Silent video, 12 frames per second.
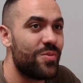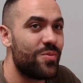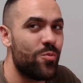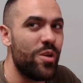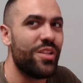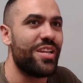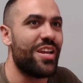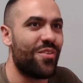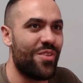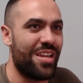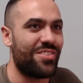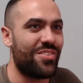really
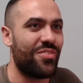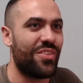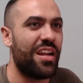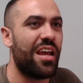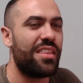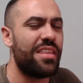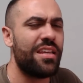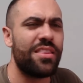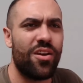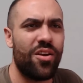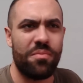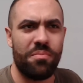aggressive, and I think
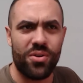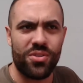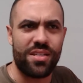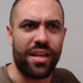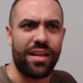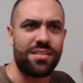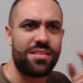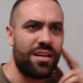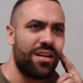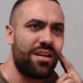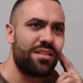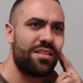they are in most states.
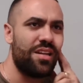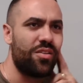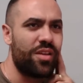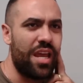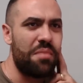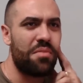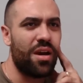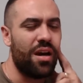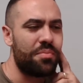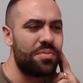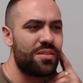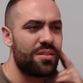Yes. Game
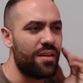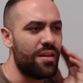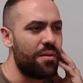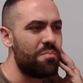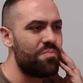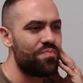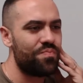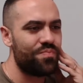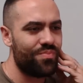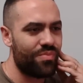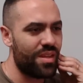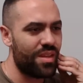cops,
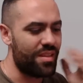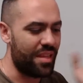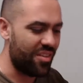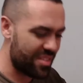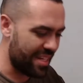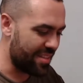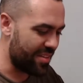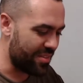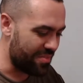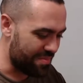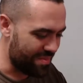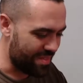they all take
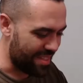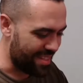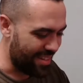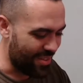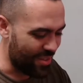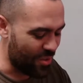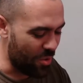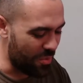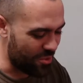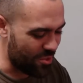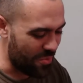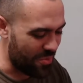their, the
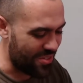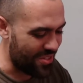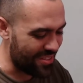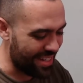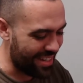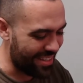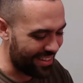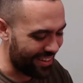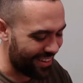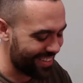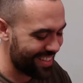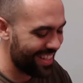grouper troopers all take their.